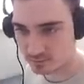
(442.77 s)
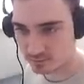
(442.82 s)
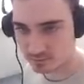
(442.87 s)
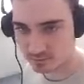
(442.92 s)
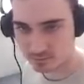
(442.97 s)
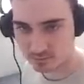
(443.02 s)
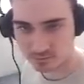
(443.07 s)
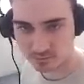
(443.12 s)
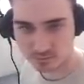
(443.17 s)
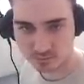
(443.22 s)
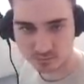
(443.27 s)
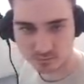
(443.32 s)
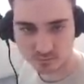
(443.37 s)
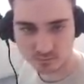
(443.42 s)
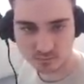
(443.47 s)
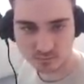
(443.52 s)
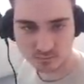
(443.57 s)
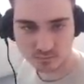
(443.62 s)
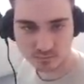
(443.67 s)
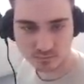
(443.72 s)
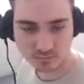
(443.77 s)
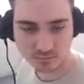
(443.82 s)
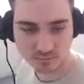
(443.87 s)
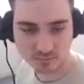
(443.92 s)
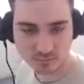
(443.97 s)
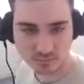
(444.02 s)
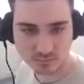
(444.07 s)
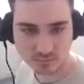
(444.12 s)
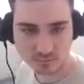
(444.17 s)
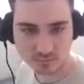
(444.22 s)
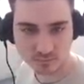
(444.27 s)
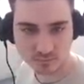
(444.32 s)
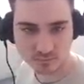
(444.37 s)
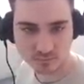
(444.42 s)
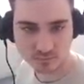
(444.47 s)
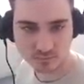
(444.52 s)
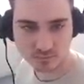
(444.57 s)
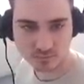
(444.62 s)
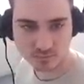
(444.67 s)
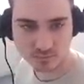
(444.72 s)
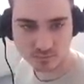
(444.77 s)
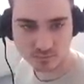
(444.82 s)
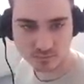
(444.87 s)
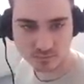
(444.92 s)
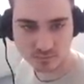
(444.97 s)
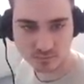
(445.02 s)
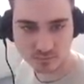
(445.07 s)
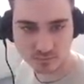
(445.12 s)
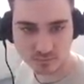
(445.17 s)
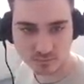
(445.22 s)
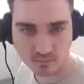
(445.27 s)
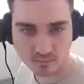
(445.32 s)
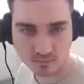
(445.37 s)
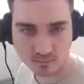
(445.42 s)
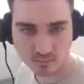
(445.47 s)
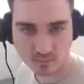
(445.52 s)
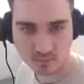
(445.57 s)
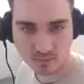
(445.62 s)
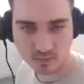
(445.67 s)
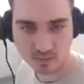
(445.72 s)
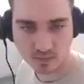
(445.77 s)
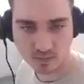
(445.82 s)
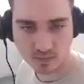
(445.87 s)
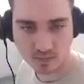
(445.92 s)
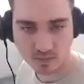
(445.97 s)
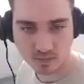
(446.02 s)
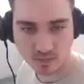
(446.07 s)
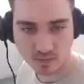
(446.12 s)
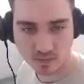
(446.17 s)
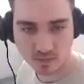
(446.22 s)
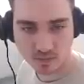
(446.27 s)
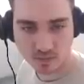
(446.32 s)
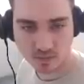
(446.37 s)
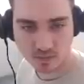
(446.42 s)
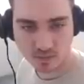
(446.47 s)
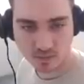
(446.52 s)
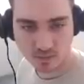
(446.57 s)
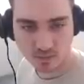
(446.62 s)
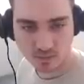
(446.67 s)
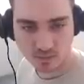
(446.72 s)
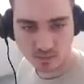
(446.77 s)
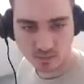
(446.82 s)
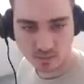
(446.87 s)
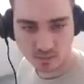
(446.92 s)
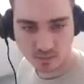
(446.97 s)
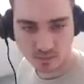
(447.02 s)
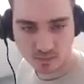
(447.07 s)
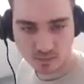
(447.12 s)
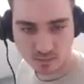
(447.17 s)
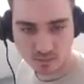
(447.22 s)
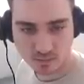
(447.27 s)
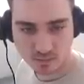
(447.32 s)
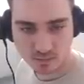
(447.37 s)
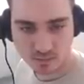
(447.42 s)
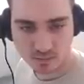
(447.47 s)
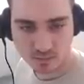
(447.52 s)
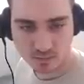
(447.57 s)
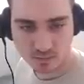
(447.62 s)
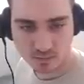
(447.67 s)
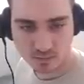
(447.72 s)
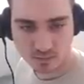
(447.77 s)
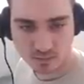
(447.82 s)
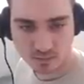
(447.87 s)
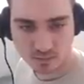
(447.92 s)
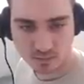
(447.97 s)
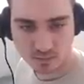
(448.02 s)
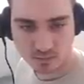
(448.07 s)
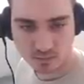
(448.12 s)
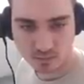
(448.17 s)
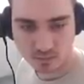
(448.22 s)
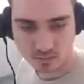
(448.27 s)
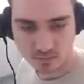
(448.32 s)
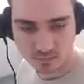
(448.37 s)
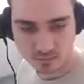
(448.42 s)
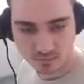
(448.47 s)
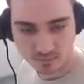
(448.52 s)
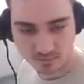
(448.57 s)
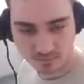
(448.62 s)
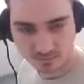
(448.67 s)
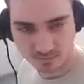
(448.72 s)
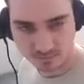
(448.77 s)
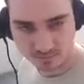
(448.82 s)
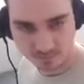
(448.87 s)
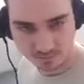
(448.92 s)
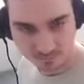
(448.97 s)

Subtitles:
Nobody speaks.